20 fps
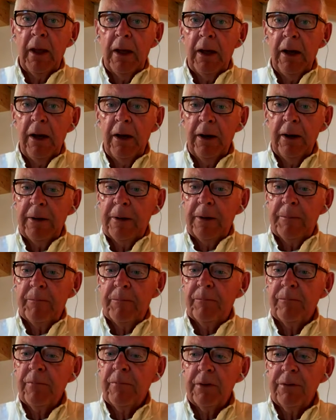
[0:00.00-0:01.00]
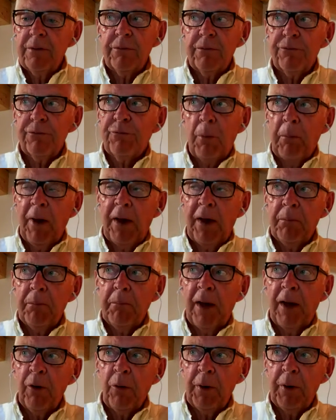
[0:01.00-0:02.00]
For
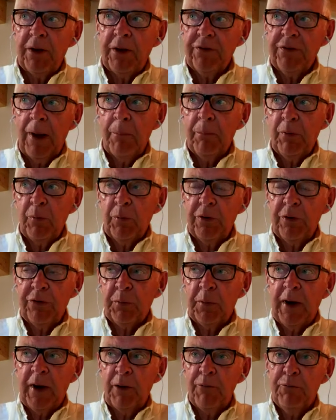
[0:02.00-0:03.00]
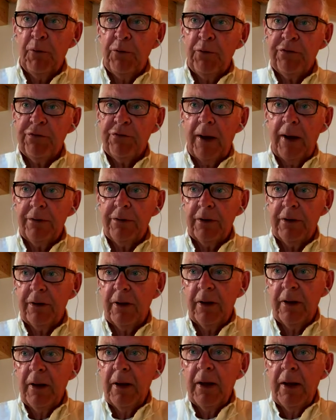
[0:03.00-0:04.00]
my own example was when I first started,
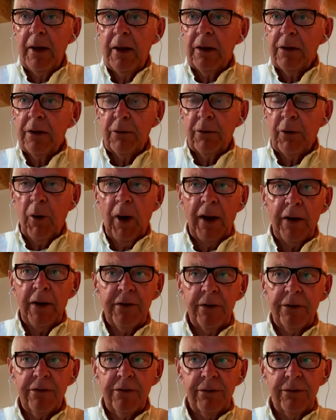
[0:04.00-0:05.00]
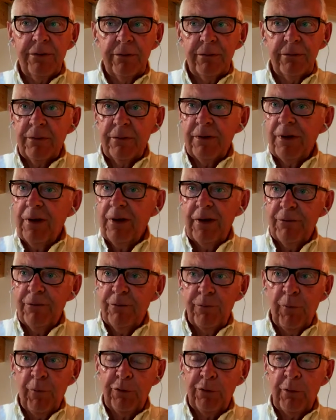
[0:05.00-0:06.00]
I did
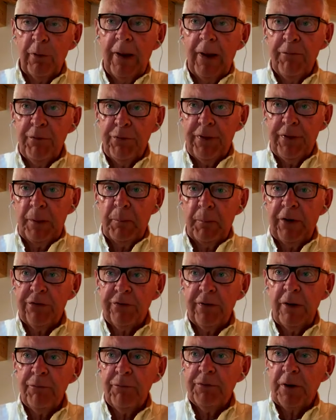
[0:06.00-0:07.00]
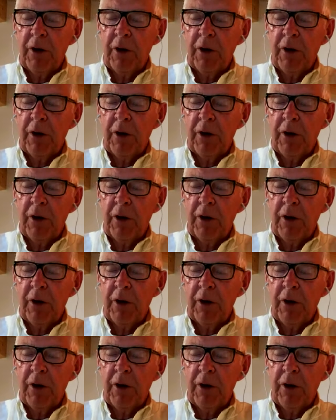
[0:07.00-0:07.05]
virtually everything myself.